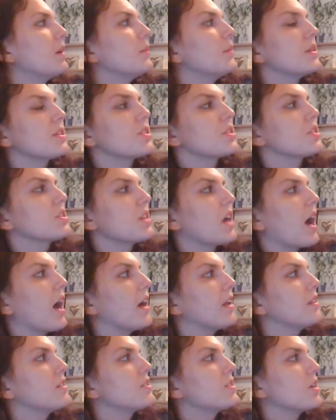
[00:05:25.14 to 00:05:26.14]
Mr.
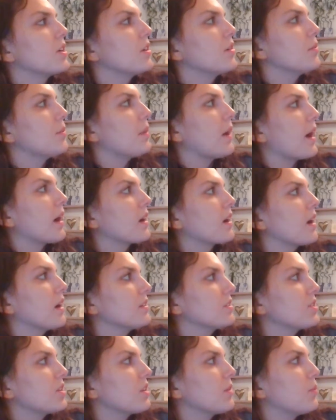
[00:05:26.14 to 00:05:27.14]
Todd turned
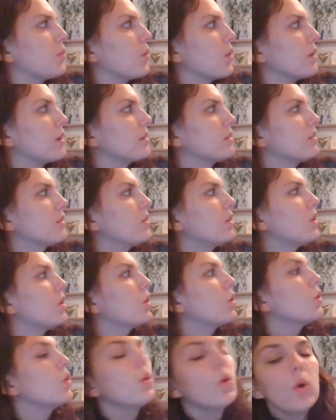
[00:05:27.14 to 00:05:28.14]
back to the board.
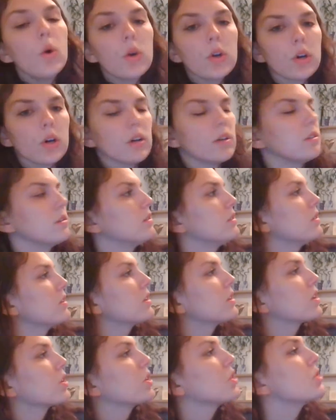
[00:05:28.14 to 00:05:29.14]
Oodle,
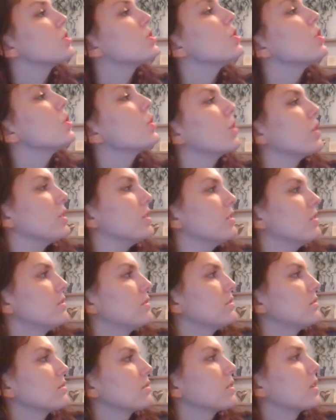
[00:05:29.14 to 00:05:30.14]
cadoodle,
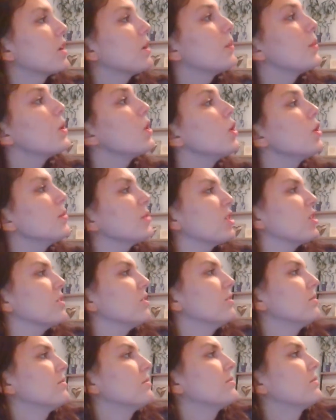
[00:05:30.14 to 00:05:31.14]

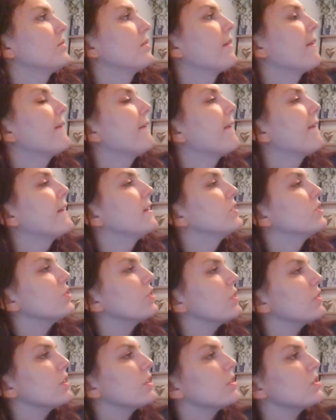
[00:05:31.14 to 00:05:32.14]
caboodle.
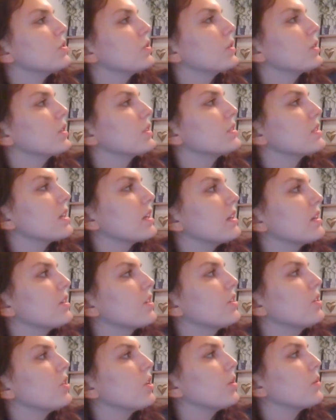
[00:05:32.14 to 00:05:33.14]
Judy doodled in
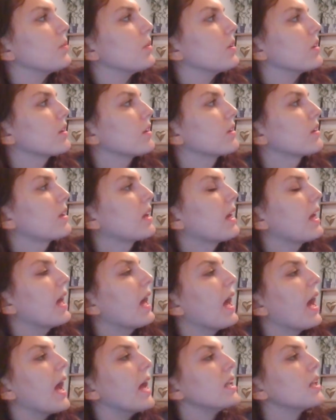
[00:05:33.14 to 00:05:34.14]
her notebook.
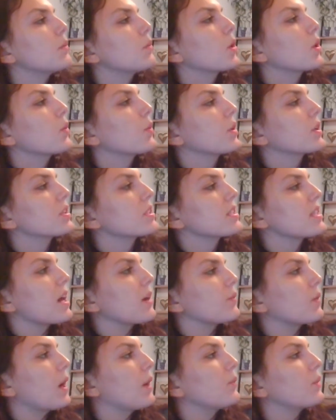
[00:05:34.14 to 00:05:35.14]
Any more words
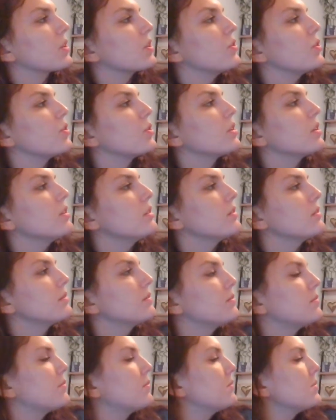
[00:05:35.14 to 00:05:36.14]
that rhyme with noodle?
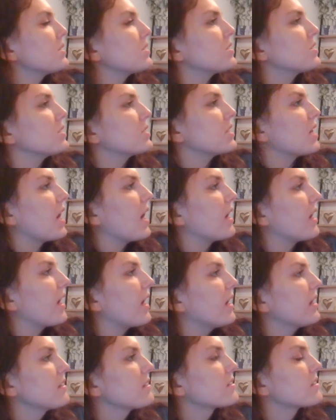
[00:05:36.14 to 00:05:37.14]
Mr. Todd
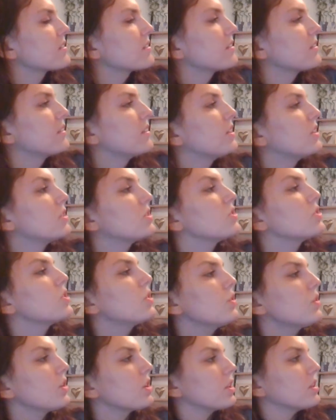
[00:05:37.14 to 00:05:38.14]
asked.
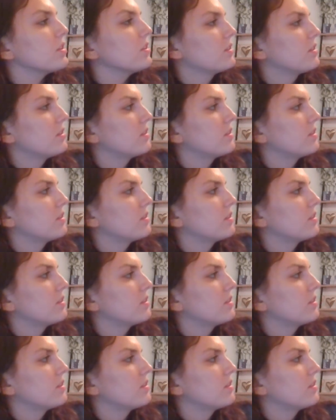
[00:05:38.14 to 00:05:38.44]
Doodle,